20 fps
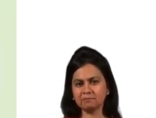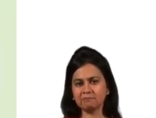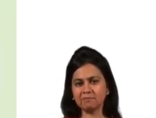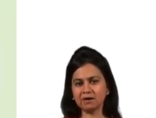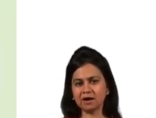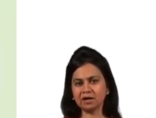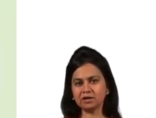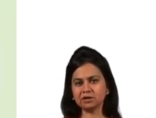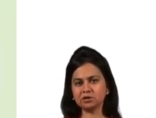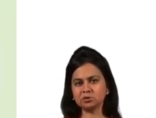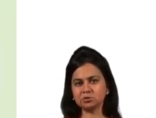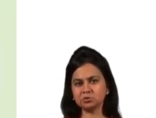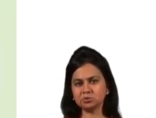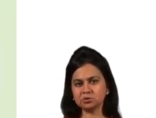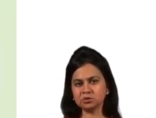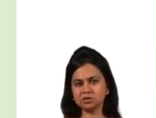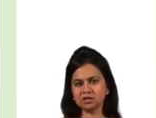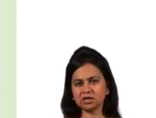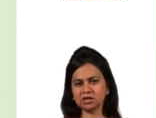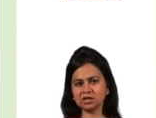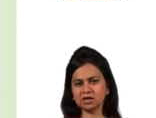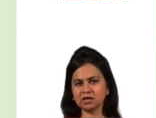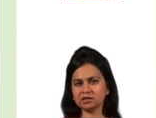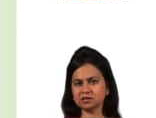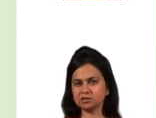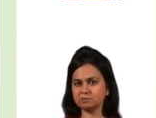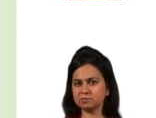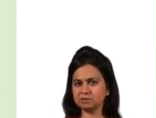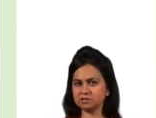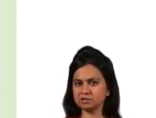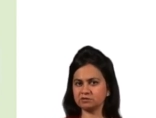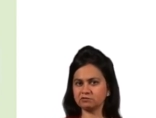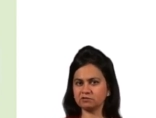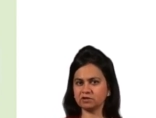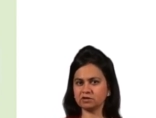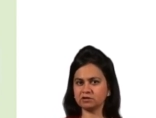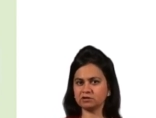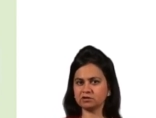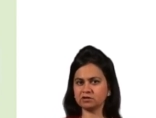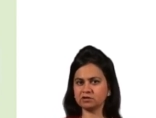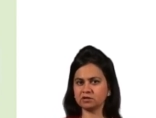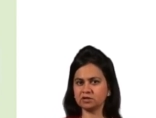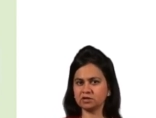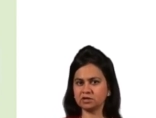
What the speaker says: by using a specific